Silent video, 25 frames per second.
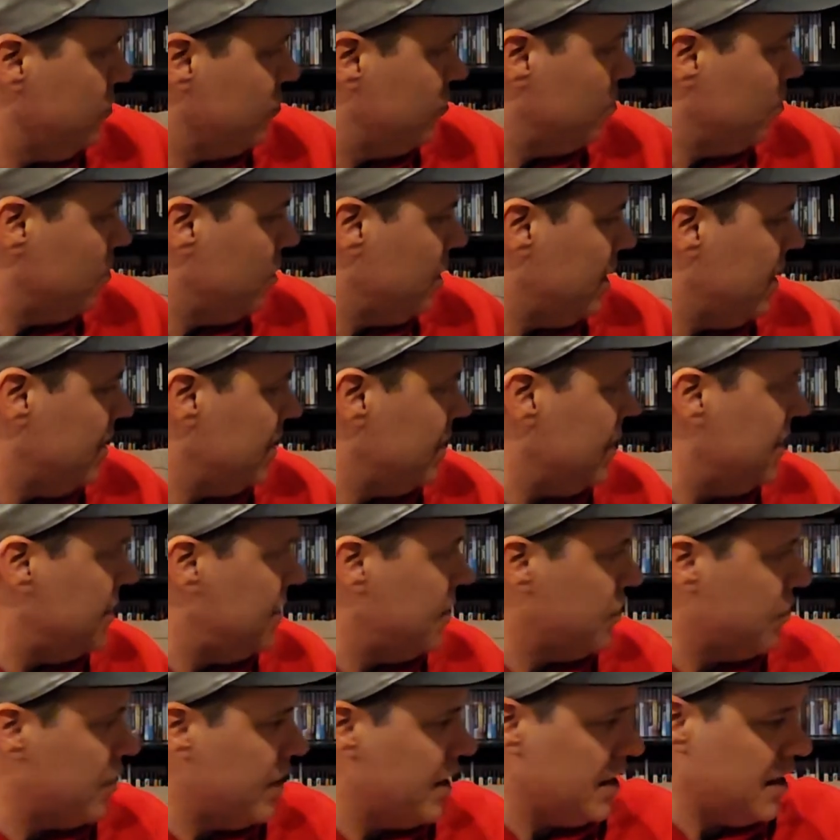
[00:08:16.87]
some more NES,
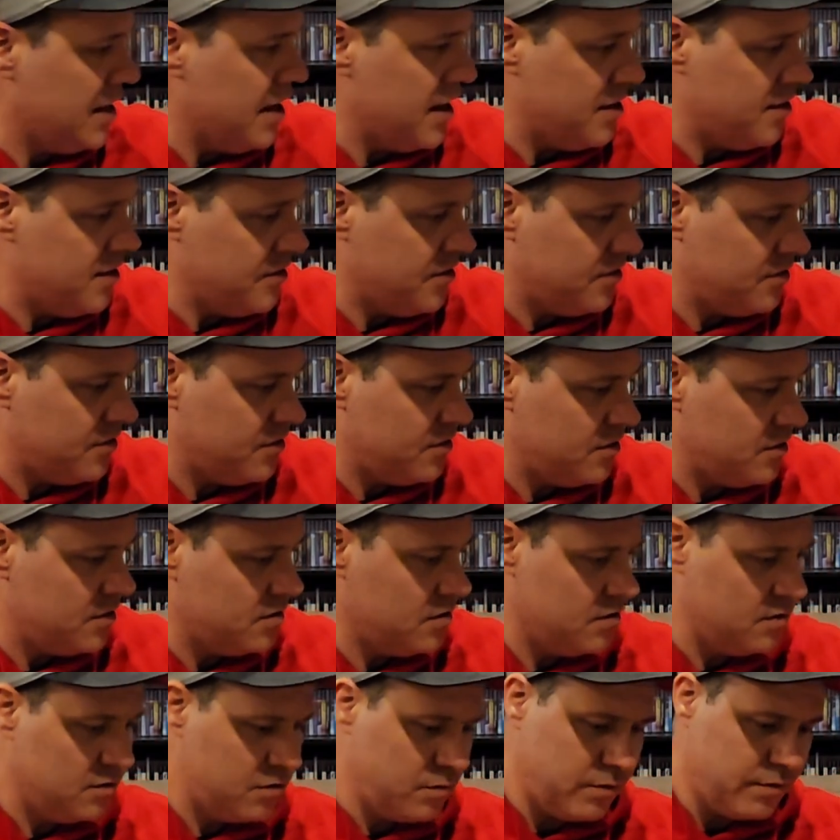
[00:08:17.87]
another NES.
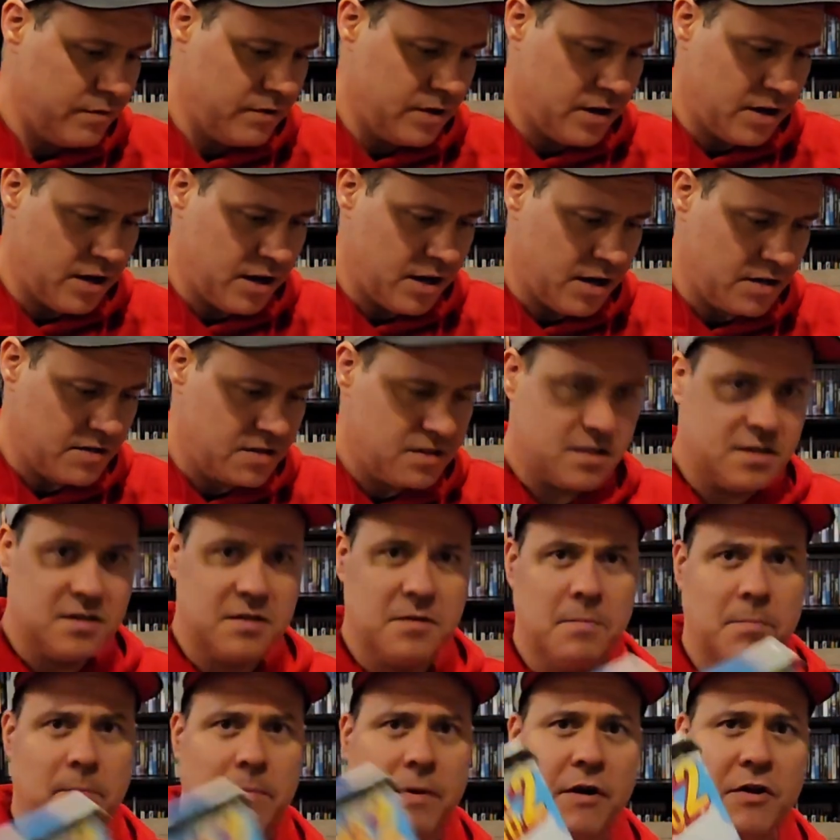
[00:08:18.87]
So we've got
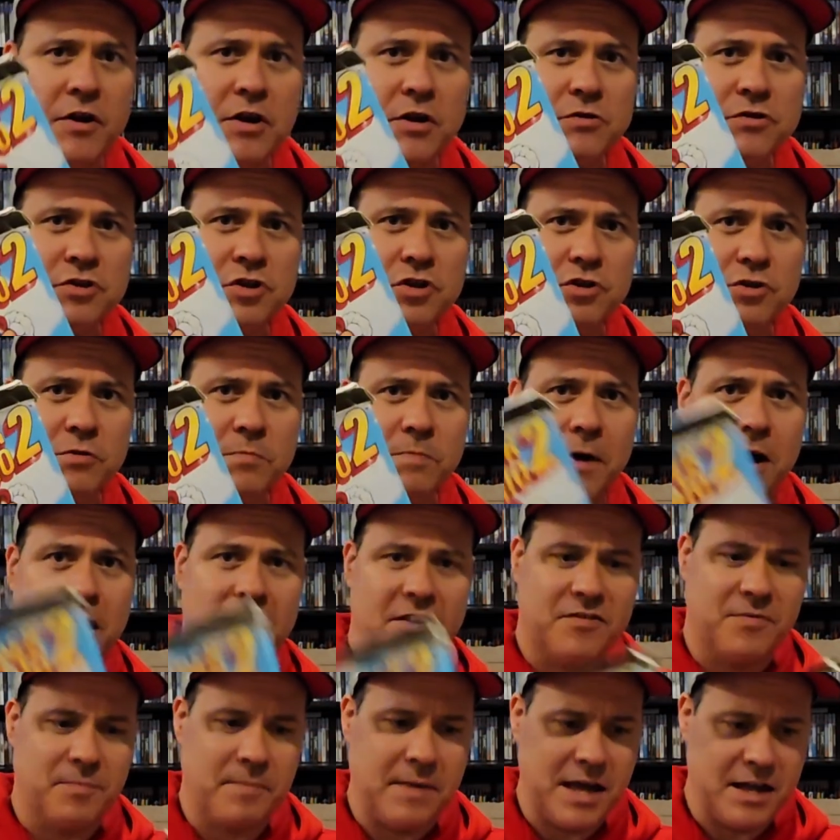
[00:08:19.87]
Mario 2
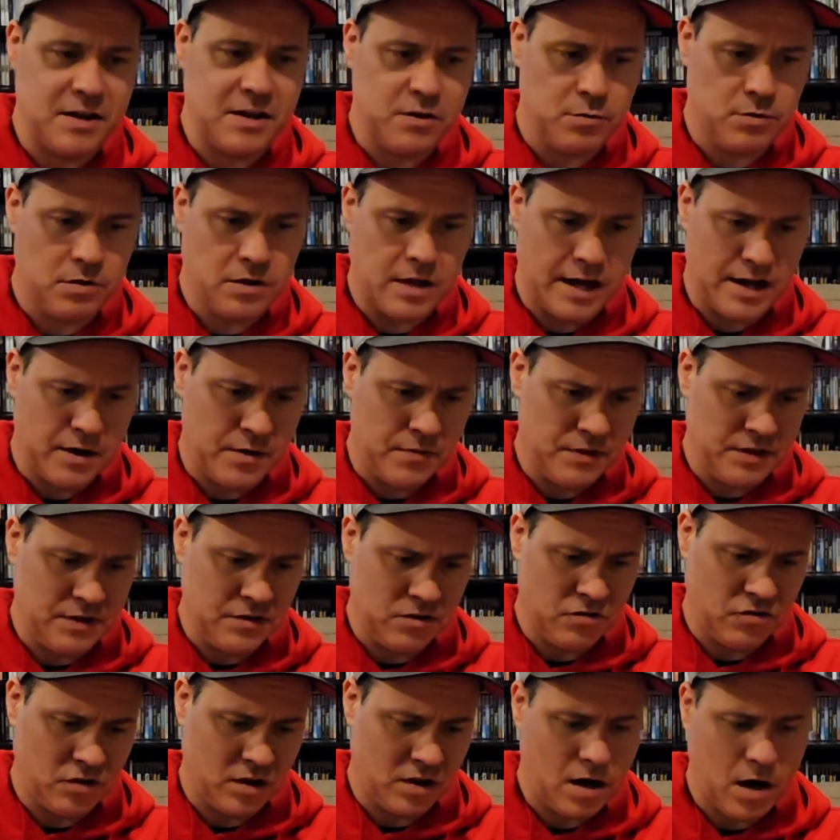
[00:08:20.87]
box manual. I don't think
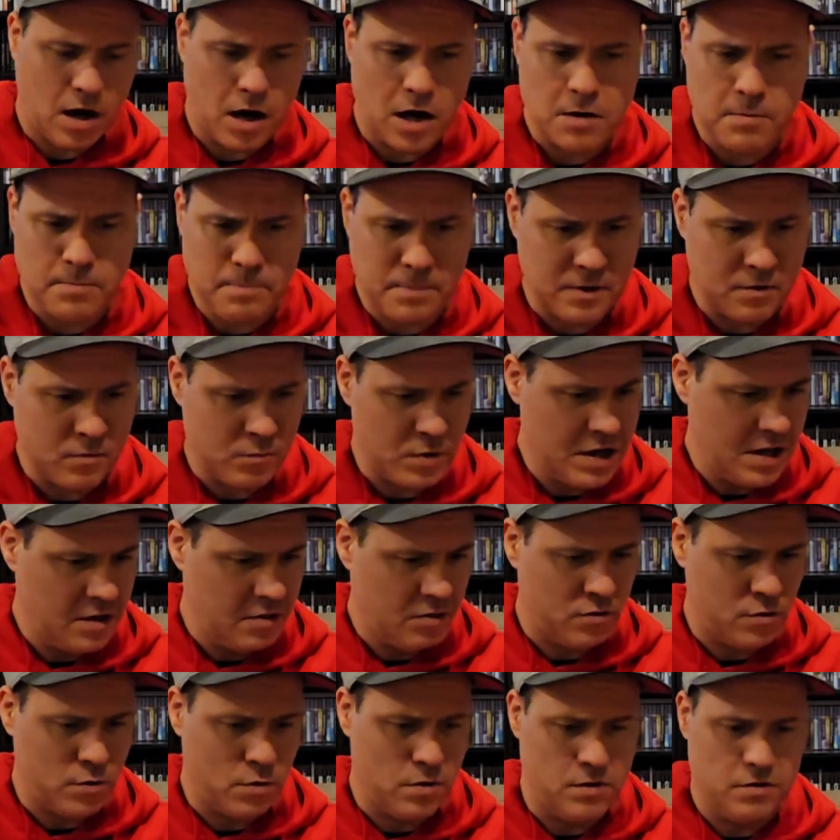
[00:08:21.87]
there's a cart, but we can
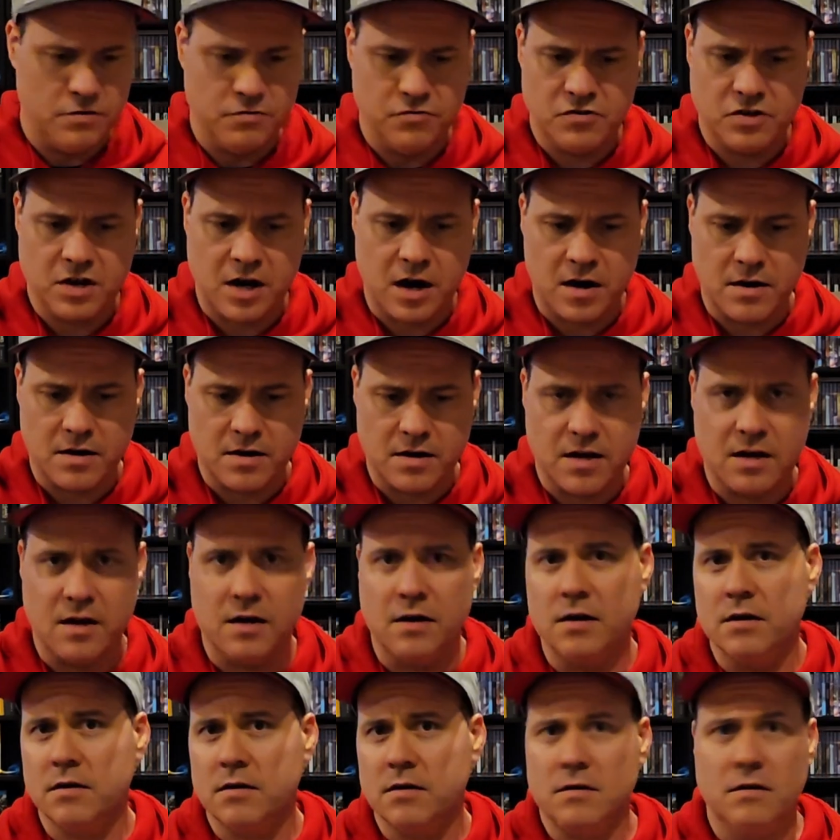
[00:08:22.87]
throw a loose cart in
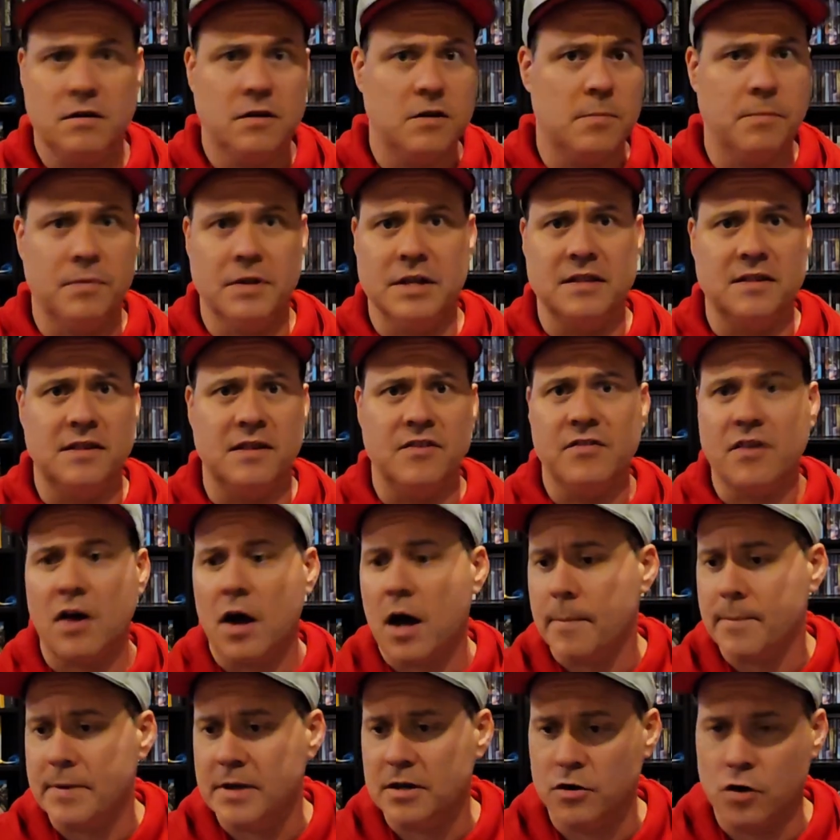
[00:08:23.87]
here, complete this
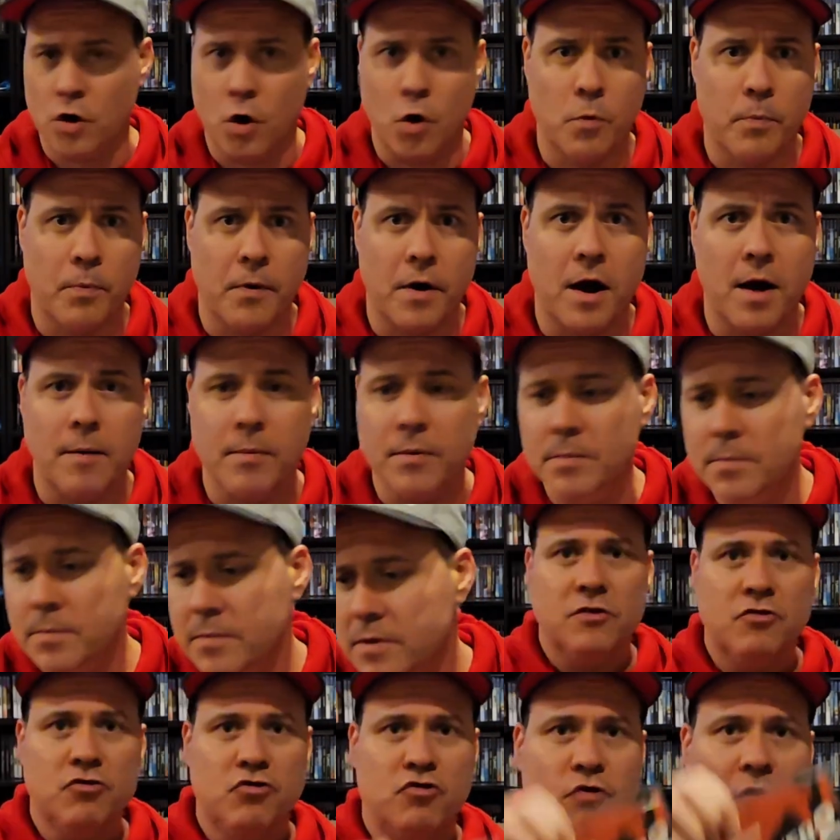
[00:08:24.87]
copy, no problem.
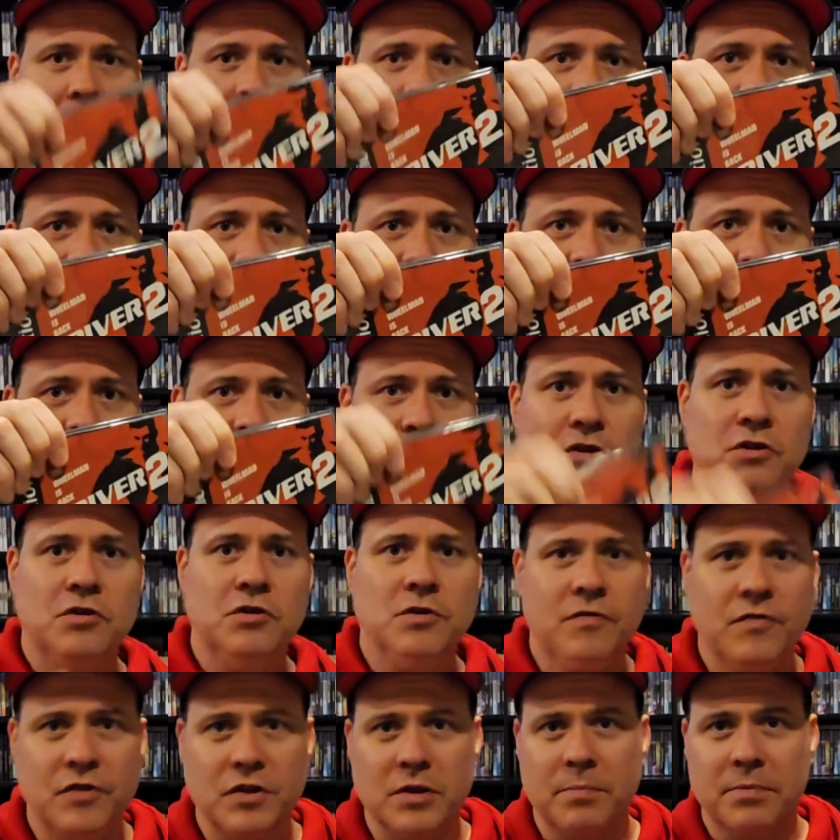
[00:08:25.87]
Driver 2
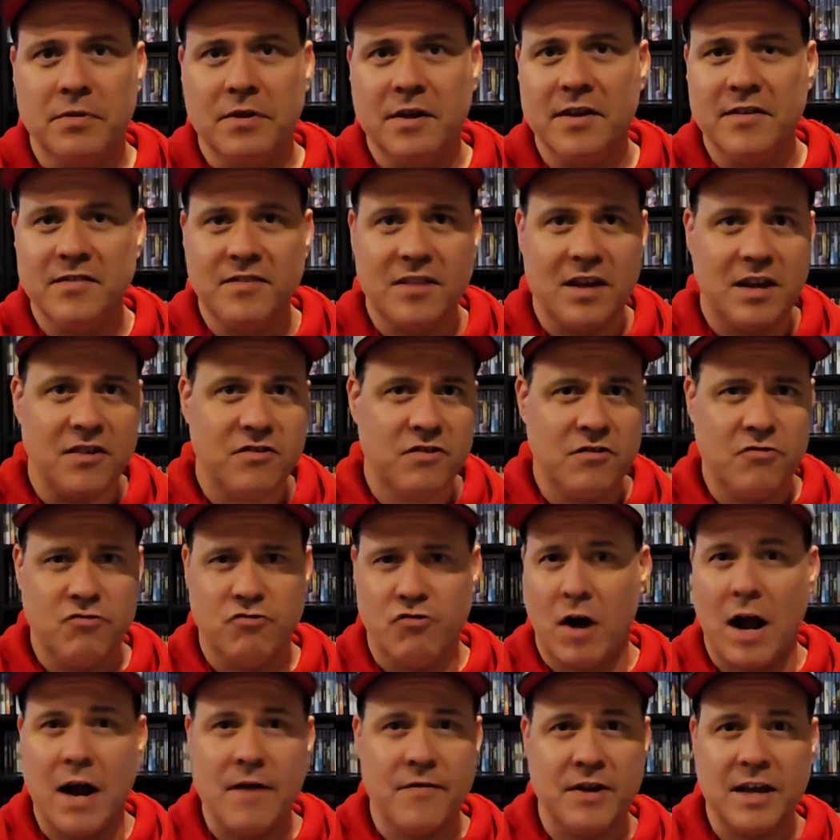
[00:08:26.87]
for the PlayStation.
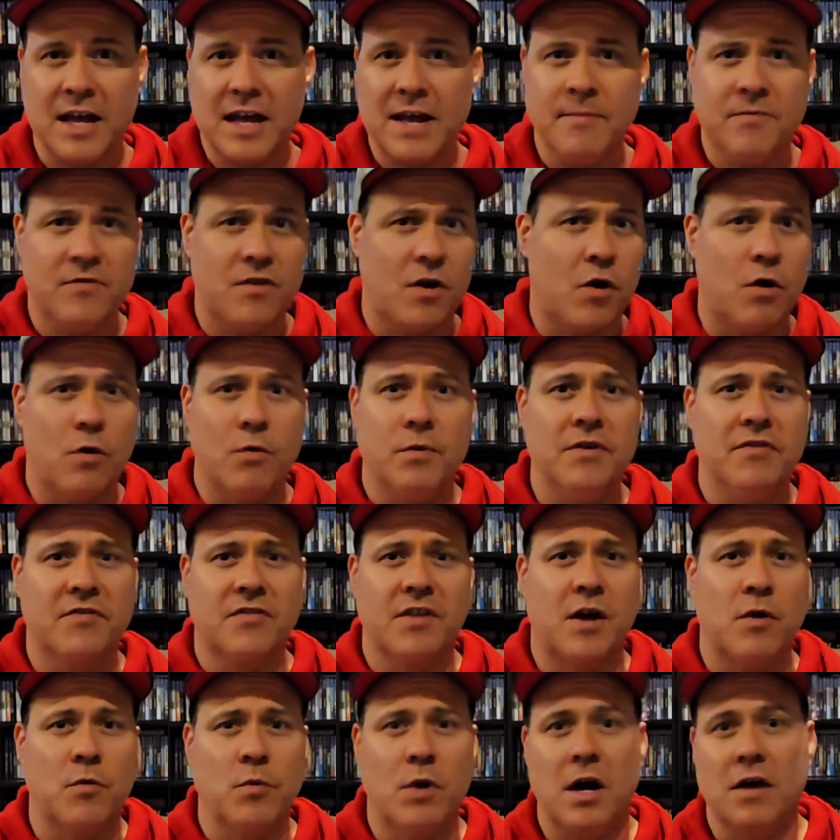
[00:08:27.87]
Driver games always
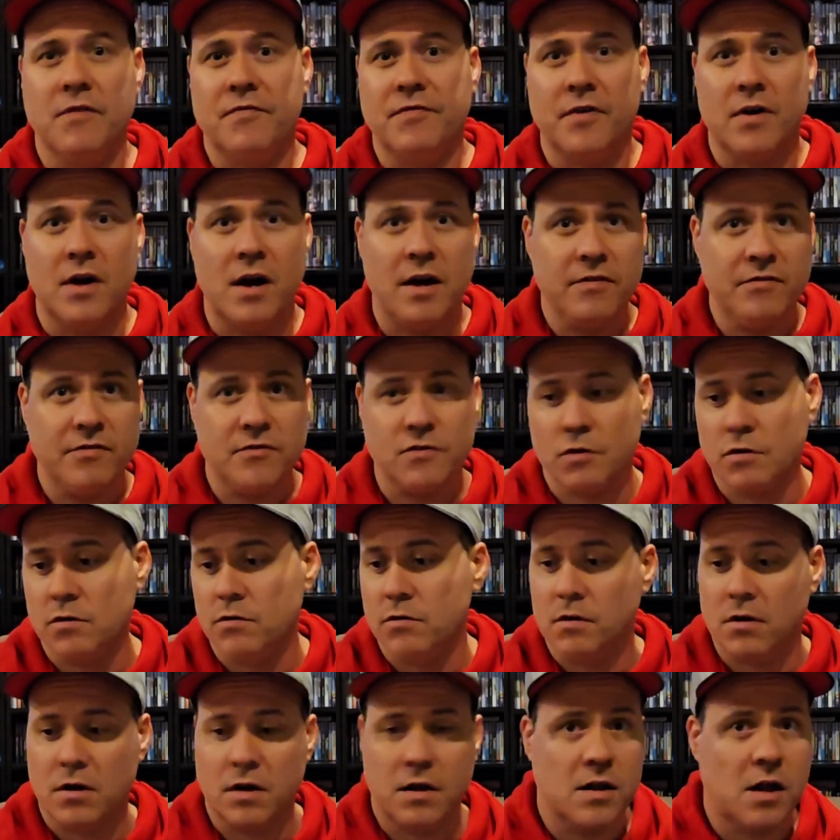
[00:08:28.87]
sell well for us,
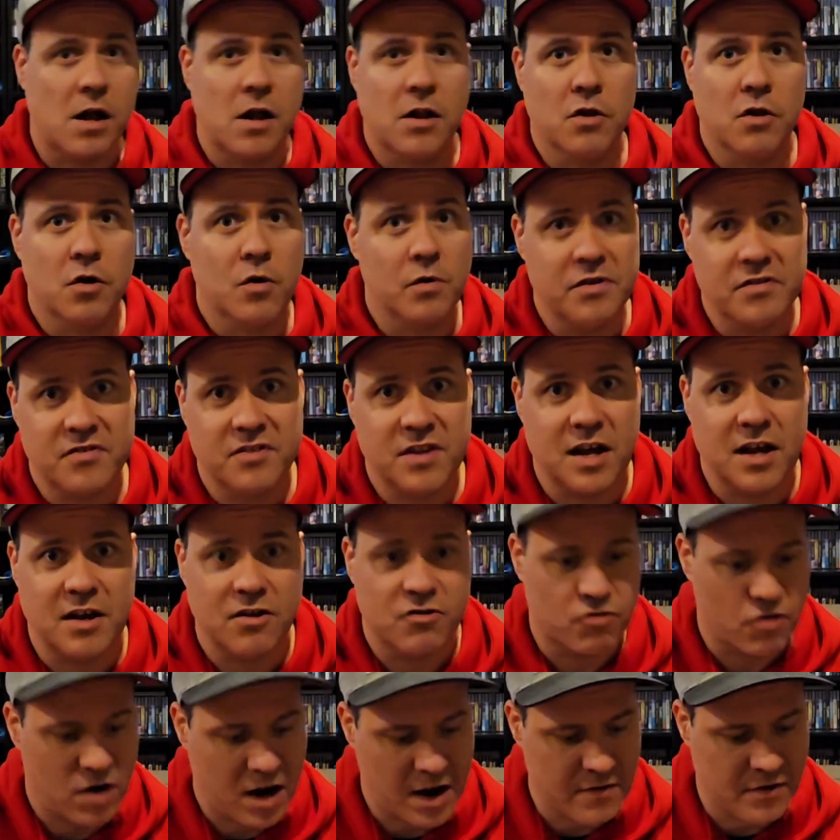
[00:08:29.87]
so I'll always take a
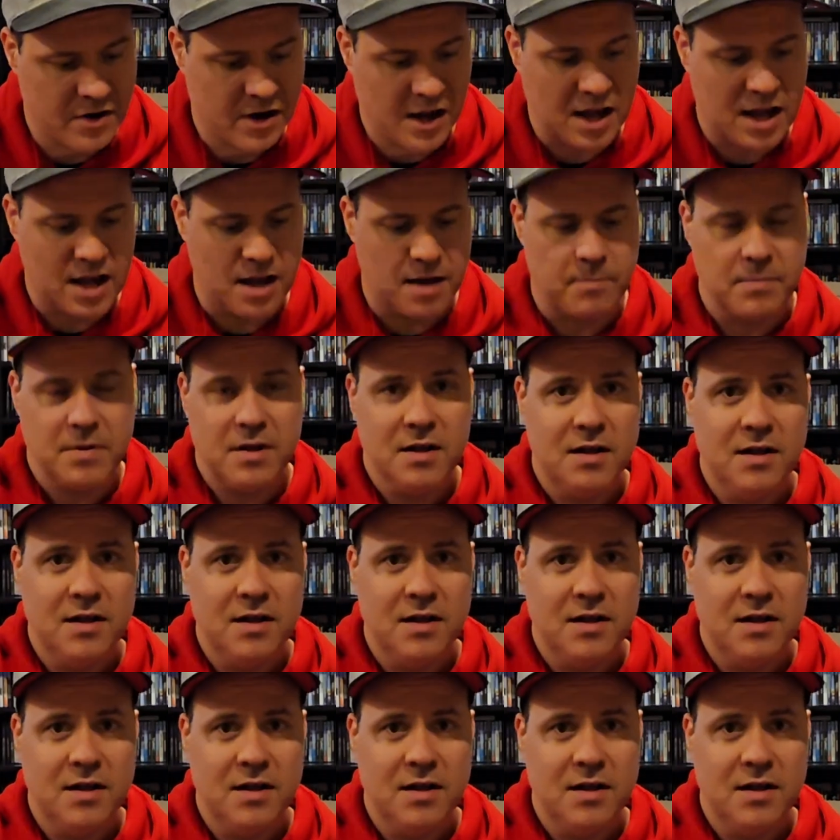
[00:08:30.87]
driver game.